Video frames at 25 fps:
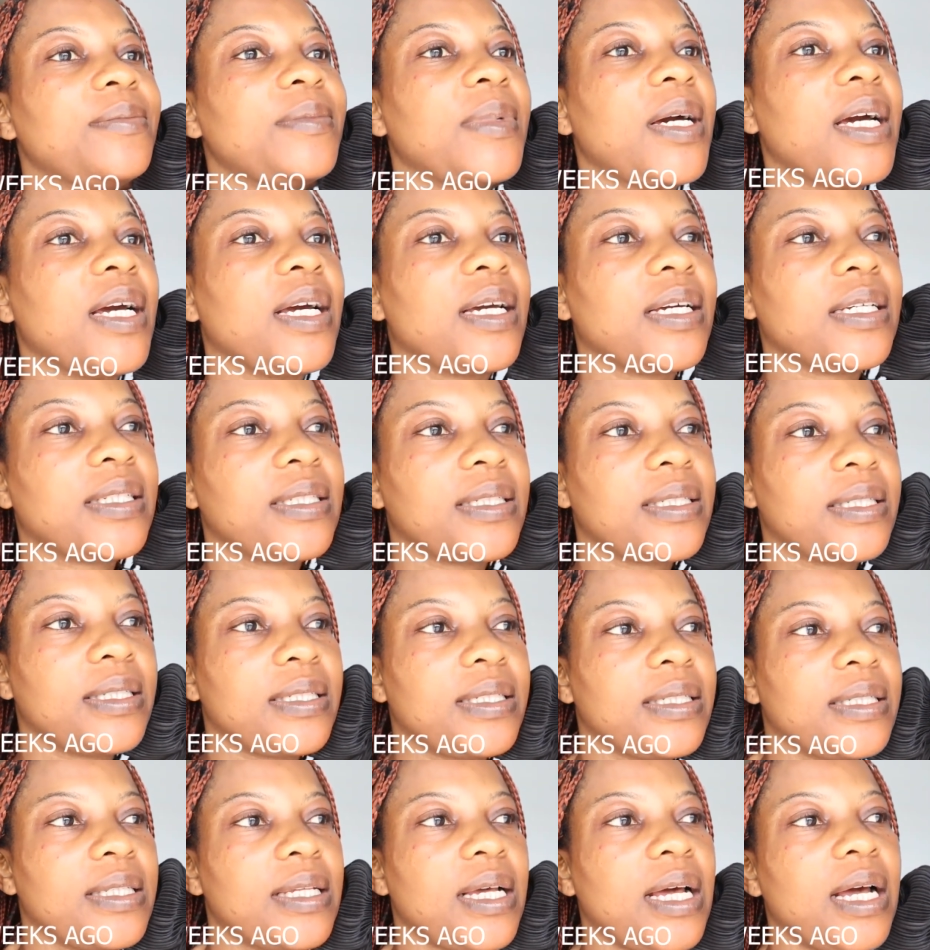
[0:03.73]
My
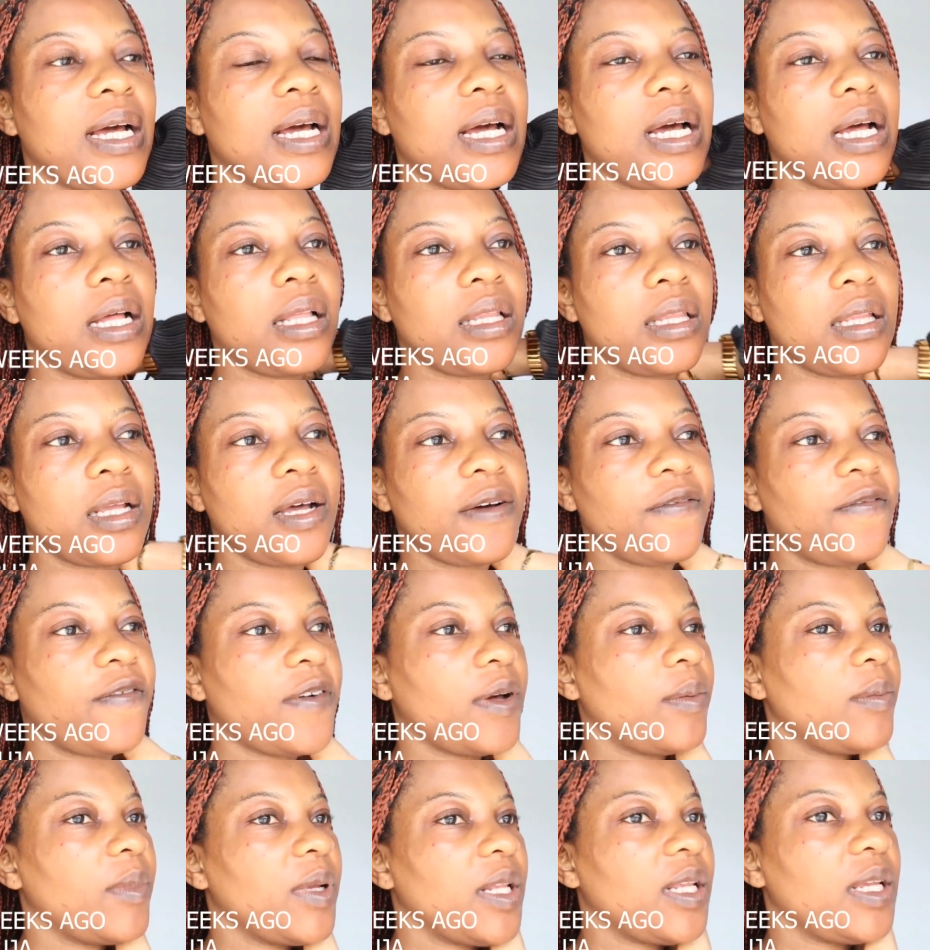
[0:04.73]
sister and her
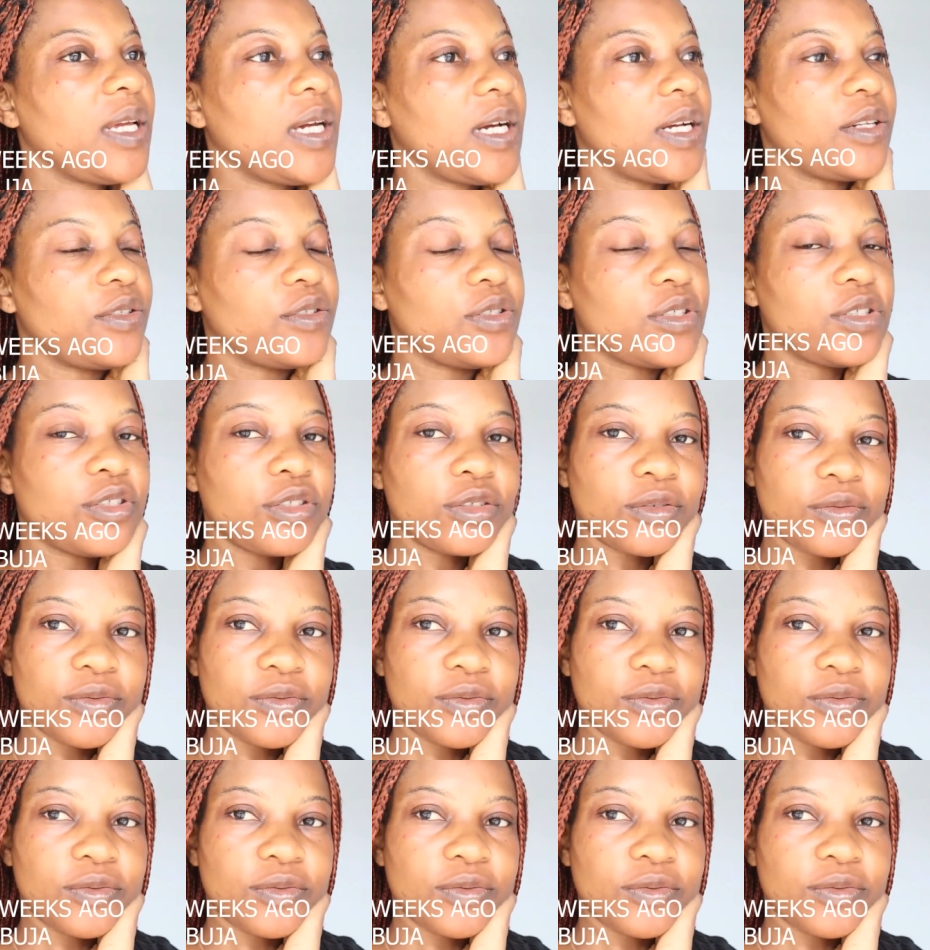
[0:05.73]
family are not